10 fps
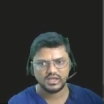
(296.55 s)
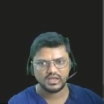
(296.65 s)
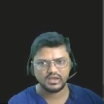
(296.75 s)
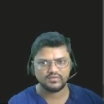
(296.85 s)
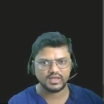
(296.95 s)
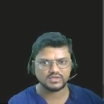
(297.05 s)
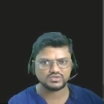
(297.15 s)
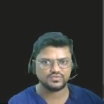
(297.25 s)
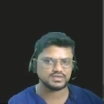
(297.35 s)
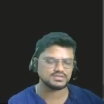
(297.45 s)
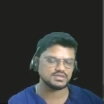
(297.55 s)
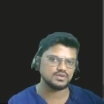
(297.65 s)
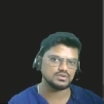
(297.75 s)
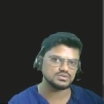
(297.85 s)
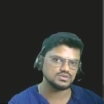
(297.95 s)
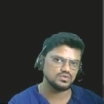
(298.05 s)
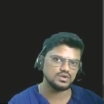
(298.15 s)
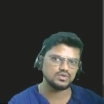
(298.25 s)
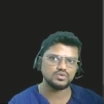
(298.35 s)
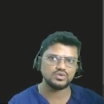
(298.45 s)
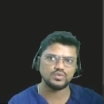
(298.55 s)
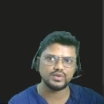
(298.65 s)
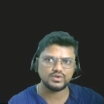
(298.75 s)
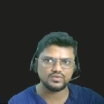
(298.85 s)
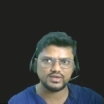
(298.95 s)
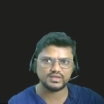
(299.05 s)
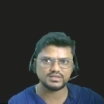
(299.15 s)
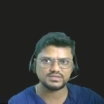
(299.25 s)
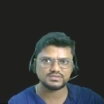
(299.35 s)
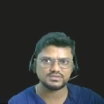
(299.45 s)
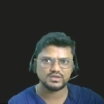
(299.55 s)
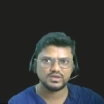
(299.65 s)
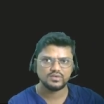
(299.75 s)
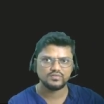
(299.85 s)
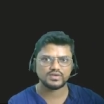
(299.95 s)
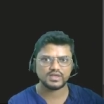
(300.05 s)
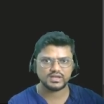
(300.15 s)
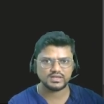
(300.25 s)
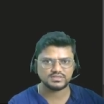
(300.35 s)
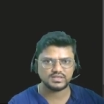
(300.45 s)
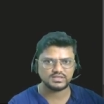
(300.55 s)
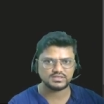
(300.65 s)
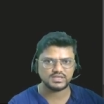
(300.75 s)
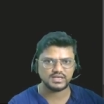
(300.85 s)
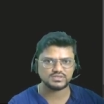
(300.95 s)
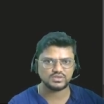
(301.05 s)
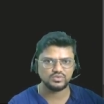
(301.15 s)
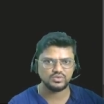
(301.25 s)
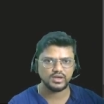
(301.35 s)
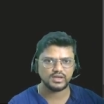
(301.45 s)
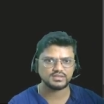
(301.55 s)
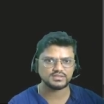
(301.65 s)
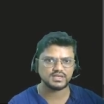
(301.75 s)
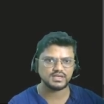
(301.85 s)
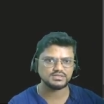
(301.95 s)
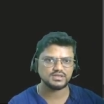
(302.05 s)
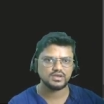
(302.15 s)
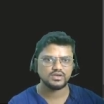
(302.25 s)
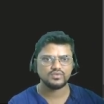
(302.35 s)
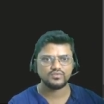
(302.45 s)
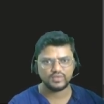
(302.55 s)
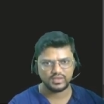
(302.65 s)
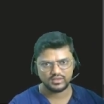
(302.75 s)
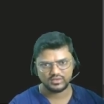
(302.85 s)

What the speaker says: F dash of x equals, you will do u into v in this. We can consider this as u and this as v.